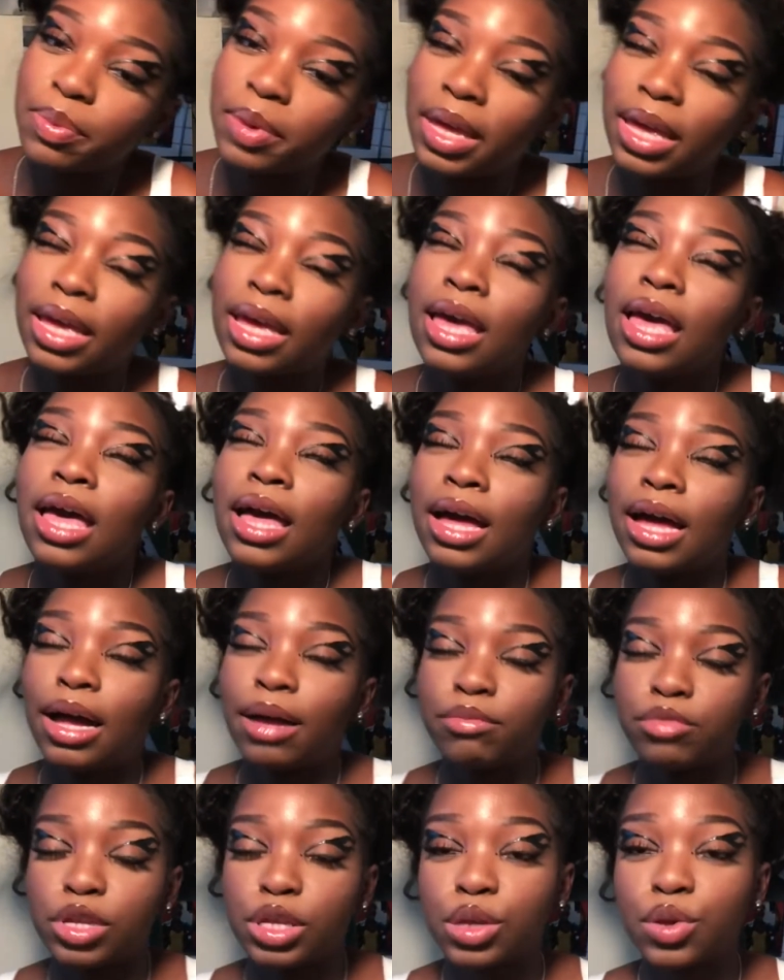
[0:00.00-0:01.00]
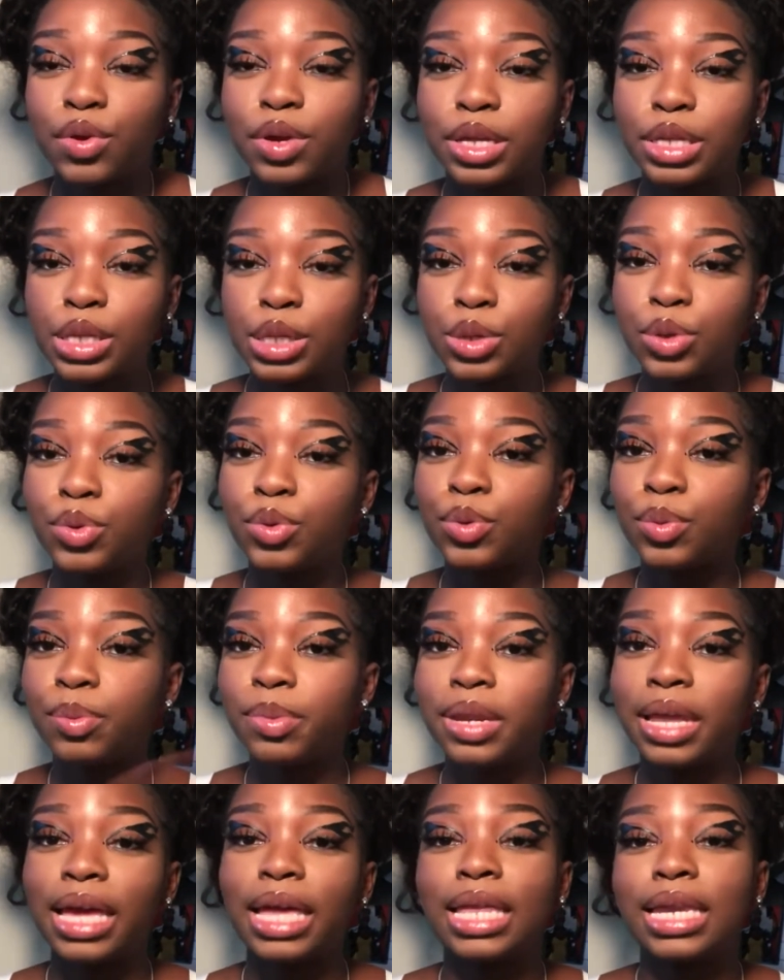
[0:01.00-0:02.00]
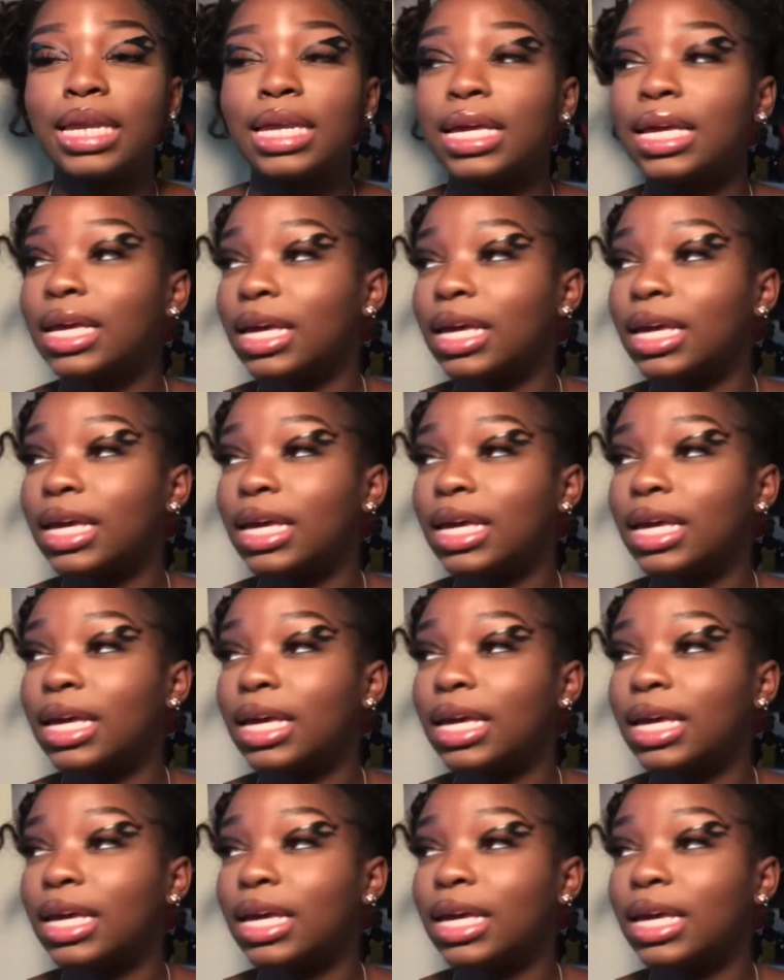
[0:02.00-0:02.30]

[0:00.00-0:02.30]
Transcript: but I'm just going to blankly